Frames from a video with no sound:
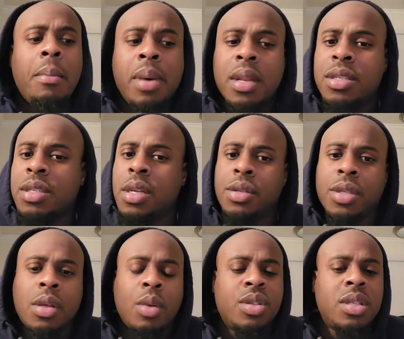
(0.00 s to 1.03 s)
but it's still
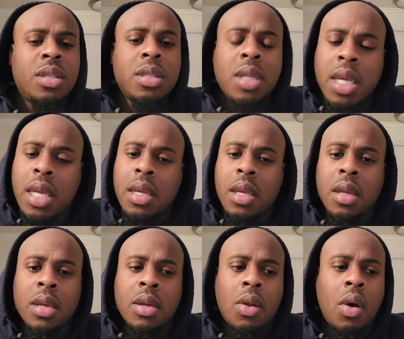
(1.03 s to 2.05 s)
so slick,
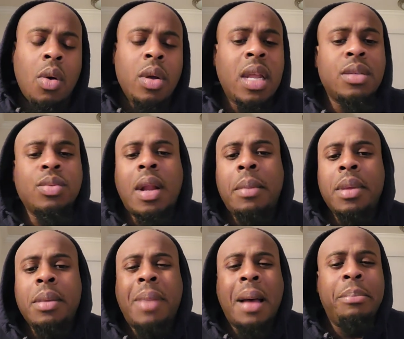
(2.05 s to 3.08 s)
and that's what I
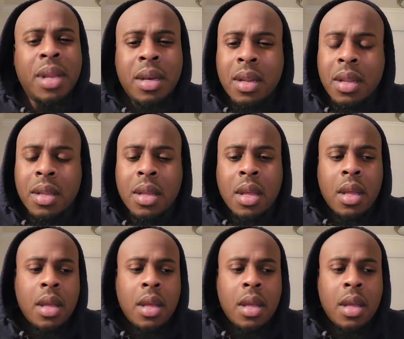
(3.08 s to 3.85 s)
mean by bending.